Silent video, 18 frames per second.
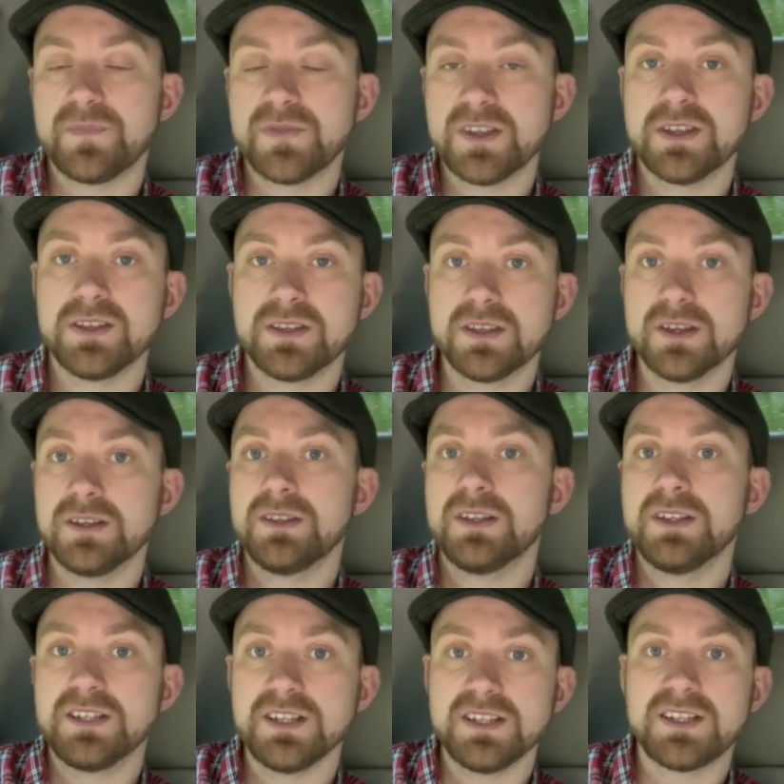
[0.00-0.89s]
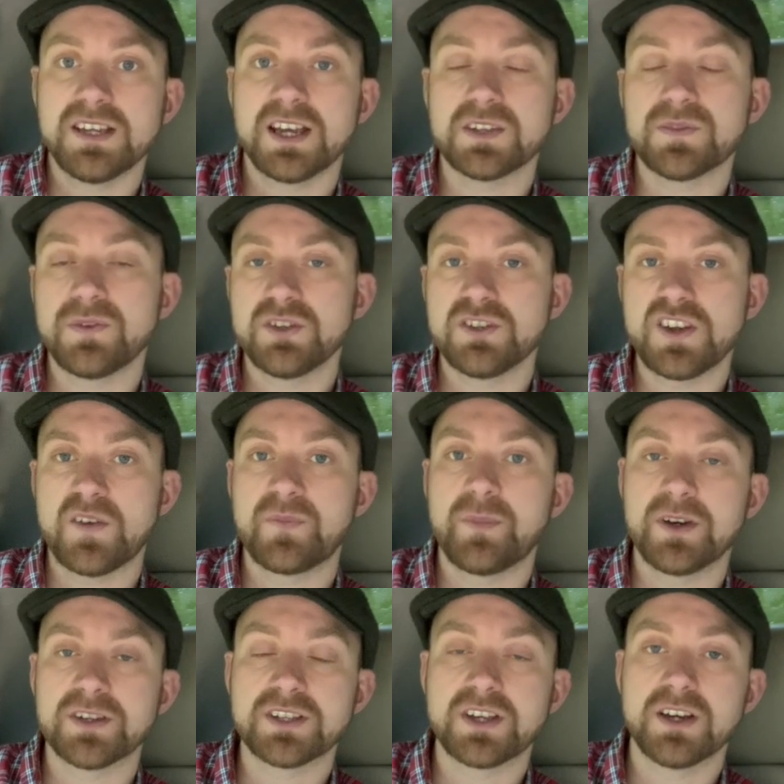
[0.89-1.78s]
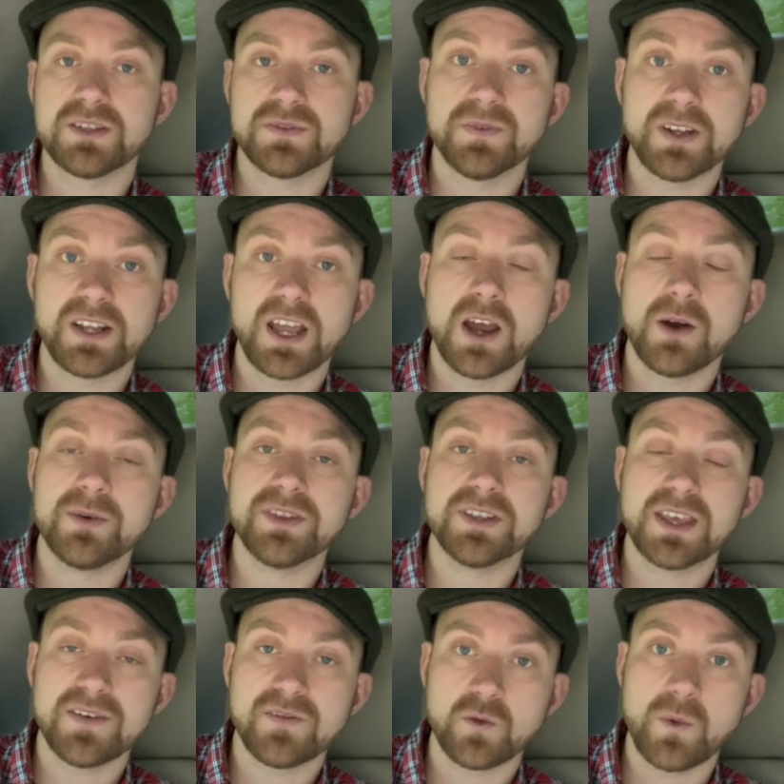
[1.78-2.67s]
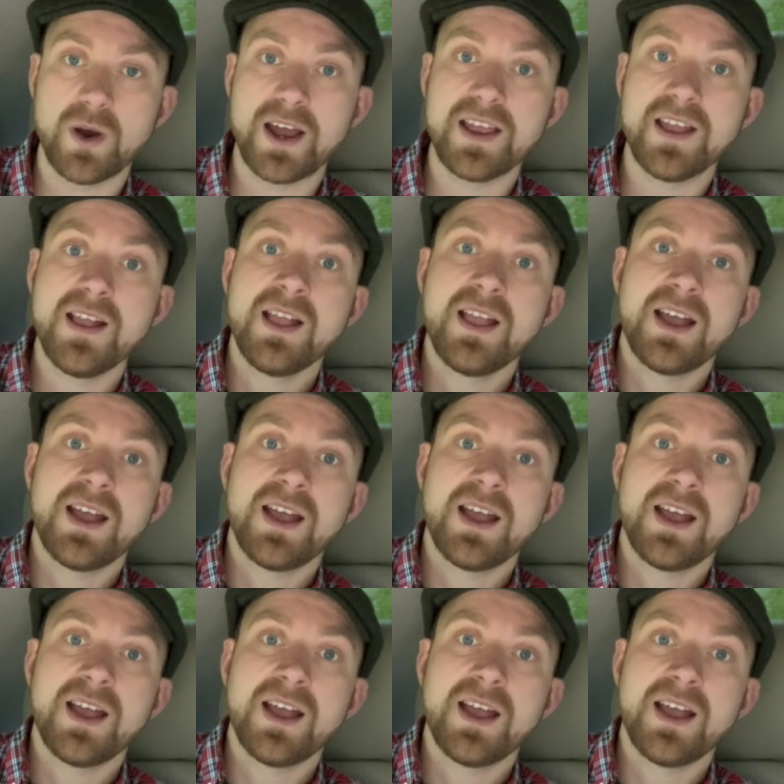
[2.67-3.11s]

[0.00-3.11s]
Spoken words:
details for the Geoff Buys Cars video and the giveaway.